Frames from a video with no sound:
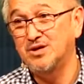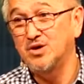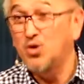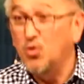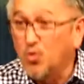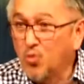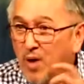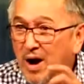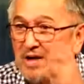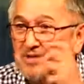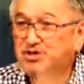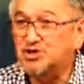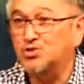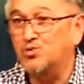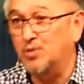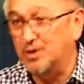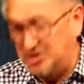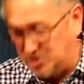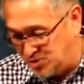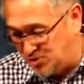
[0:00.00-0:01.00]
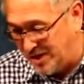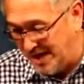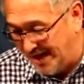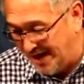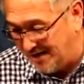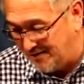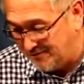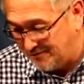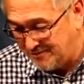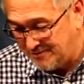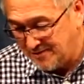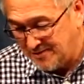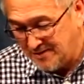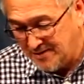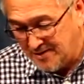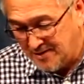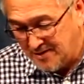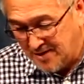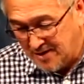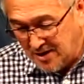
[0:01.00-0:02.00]
Who wants what you have?
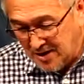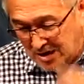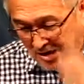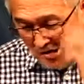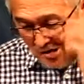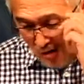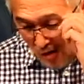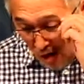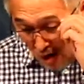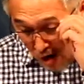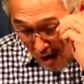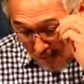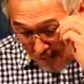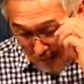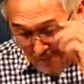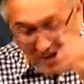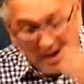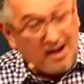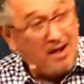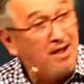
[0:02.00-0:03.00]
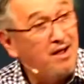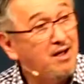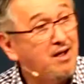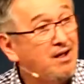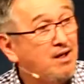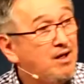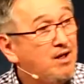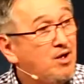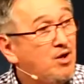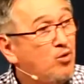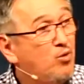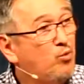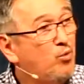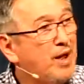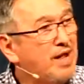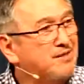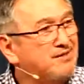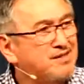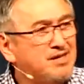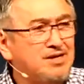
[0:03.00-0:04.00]
Orpah
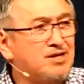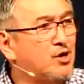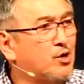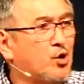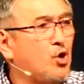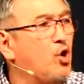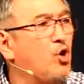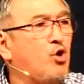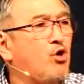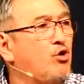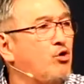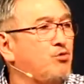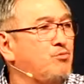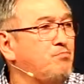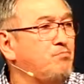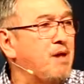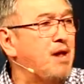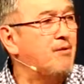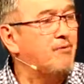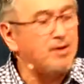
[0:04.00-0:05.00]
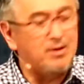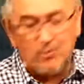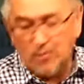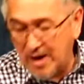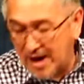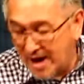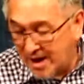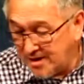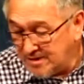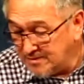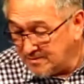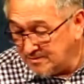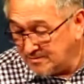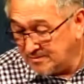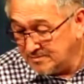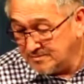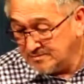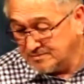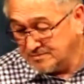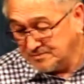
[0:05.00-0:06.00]
went in her own merry way
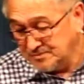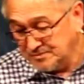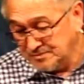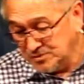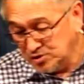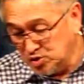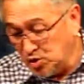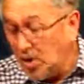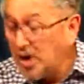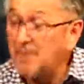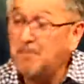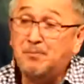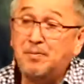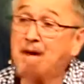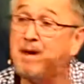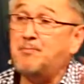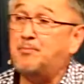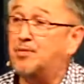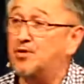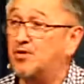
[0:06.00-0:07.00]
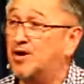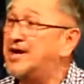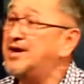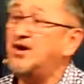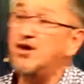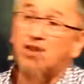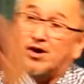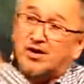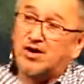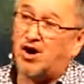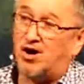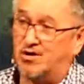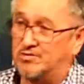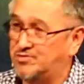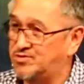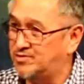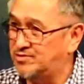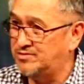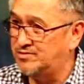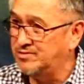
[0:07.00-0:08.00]
to her people and her
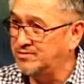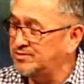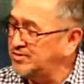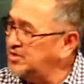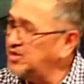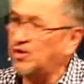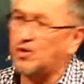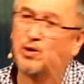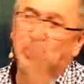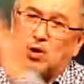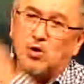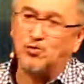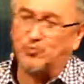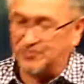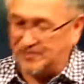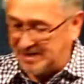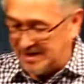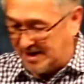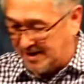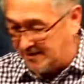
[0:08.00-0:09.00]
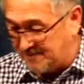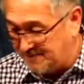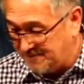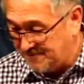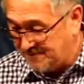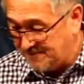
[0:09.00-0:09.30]
gods to do her own thing.